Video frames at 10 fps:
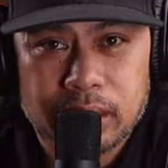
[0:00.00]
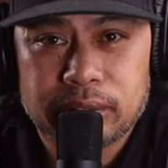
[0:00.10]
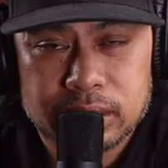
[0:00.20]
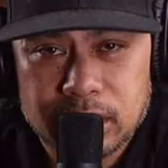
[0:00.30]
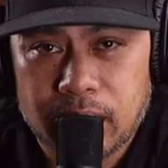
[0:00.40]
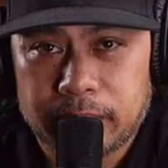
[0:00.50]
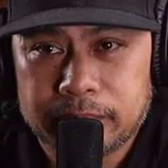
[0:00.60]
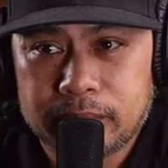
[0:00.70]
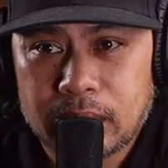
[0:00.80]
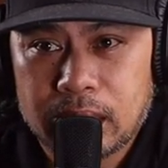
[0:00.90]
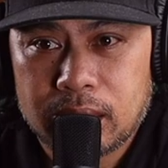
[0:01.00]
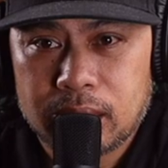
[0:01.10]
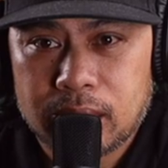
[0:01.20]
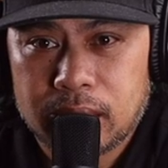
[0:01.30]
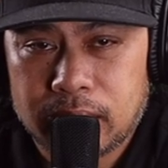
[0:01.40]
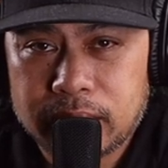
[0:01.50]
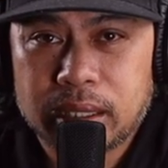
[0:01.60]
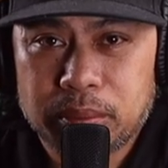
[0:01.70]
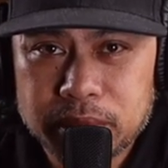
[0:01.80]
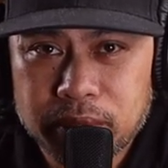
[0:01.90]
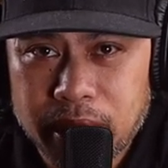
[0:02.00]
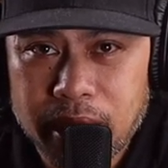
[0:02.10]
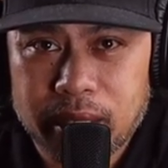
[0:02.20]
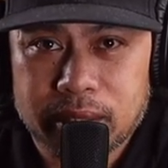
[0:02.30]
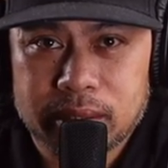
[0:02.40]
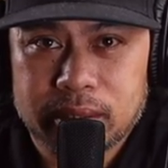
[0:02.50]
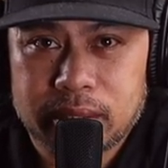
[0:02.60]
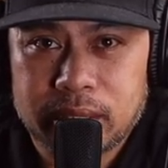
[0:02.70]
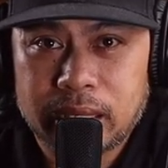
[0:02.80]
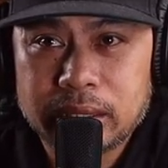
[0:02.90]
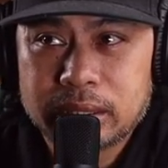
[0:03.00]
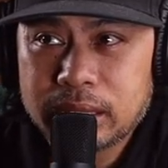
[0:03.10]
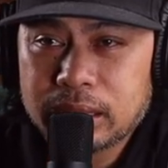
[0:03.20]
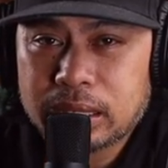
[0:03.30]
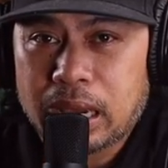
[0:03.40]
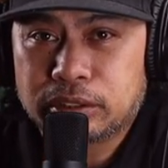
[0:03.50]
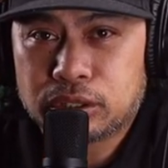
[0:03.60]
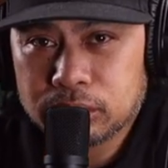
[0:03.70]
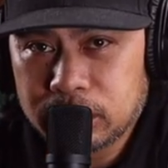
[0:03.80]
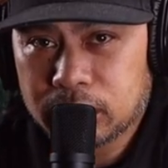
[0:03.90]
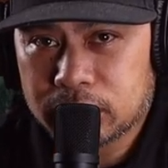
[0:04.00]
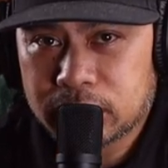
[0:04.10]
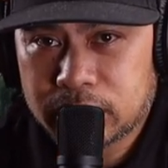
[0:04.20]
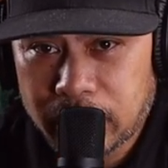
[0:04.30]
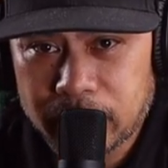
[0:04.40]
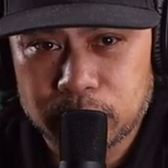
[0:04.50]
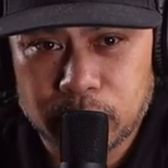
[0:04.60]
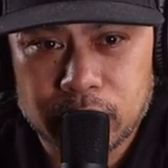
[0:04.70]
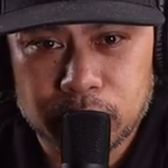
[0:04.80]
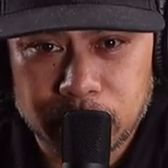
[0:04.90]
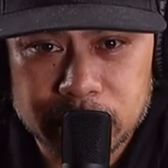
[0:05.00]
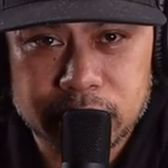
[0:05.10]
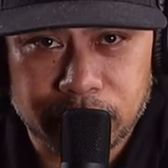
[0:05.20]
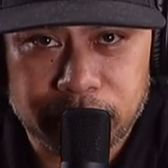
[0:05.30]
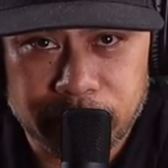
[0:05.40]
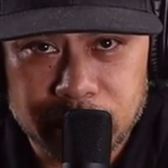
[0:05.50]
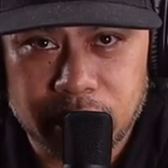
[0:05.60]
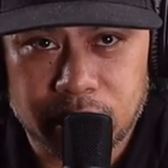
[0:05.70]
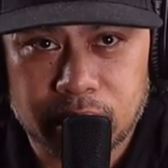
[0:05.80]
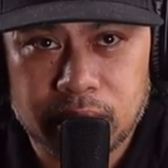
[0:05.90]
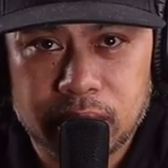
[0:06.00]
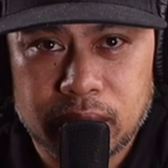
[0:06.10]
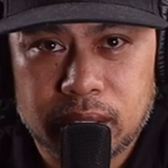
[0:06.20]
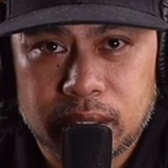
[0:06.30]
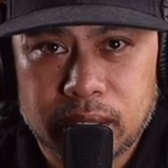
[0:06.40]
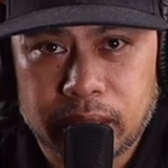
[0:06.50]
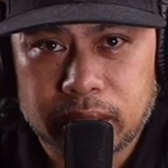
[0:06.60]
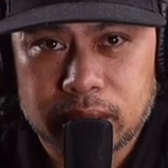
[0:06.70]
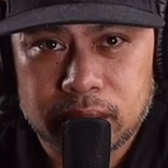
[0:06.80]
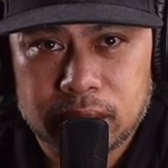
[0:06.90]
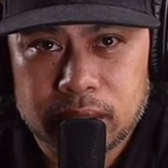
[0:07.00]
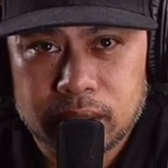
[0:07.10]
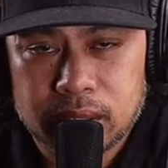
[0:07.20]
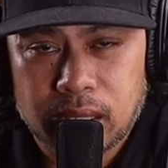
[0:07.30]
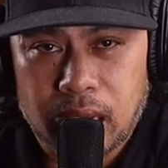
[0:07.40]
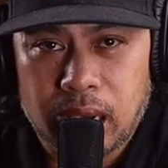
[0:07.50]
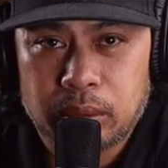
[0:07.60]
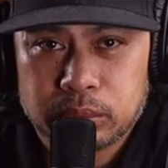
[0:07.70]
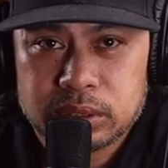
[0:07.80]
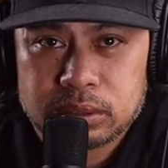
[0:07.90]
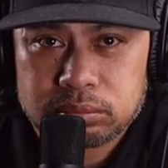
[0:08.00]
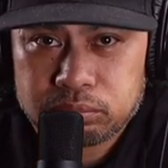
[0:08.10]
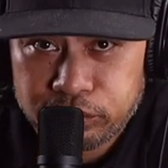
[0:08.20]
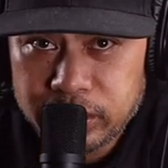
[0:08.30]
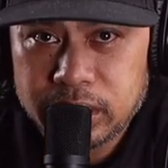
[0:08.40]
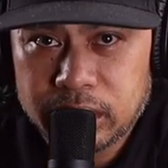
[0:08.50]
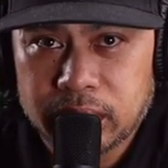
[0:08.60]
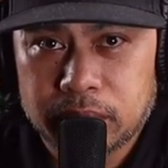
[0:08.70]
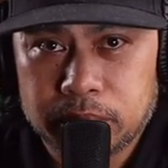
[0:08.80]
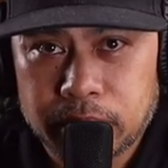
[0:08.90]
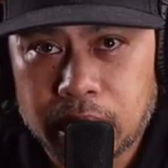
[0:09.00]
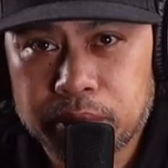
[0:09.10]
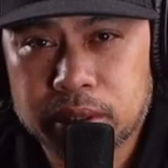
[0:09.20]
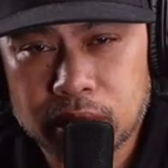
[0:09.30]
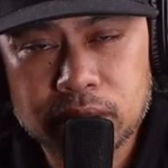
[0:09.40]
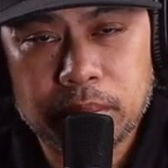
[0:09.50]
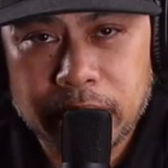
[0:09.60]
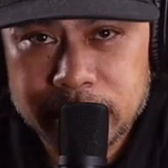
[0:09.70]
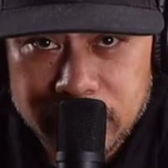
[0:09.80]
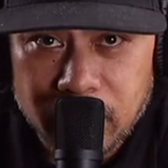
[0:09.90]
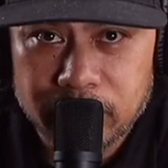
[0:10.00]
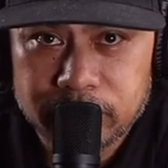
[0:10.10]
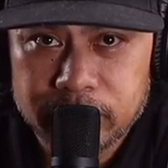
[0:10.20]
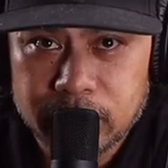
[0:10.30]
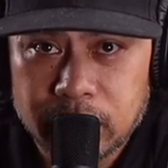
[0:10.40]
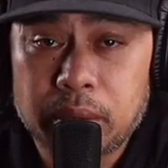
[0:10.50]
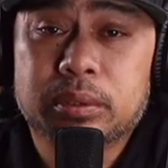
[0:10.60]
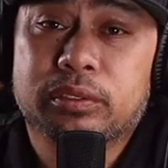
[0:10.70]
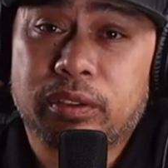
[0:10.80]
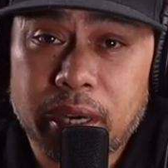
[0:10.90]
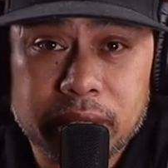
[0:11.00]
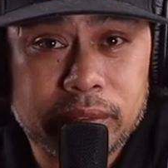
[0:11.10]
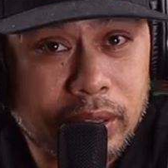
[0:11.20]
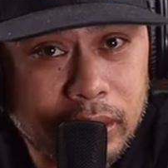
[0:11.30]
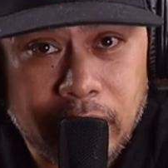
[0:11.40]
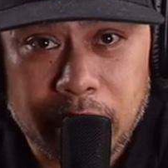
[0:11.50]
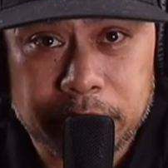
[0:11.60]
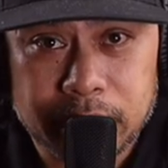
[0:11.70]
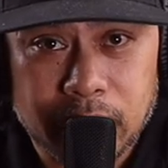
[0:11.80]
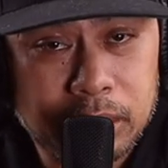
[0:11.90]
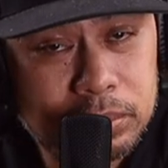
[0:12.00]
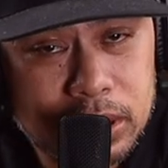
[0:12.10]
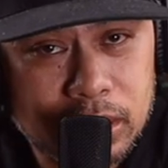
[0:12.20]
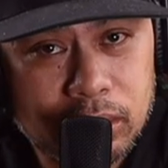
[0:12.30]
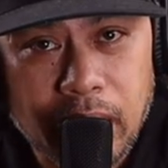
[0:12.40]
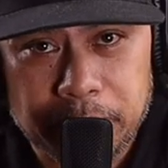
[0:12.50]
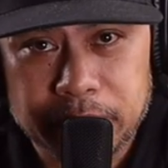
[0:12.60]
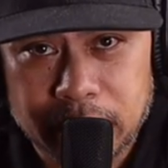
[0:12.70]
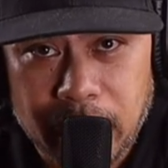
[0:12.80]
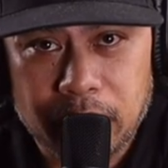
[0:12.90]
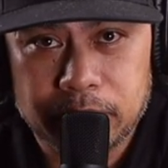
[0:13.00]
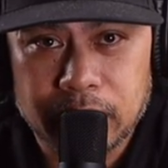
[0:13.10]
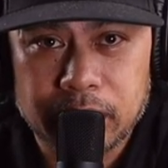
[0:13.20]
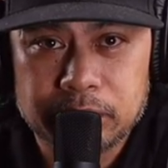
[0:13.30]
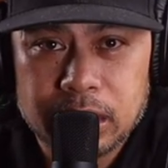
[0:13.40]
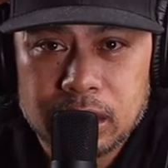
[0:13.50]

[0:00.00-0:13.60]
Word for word: of the time. And I think I was okay. And I think I truly understand what it was to fit in. Like I was fitting in, but I was also myself and I was very very happy. I'm still happy now, but I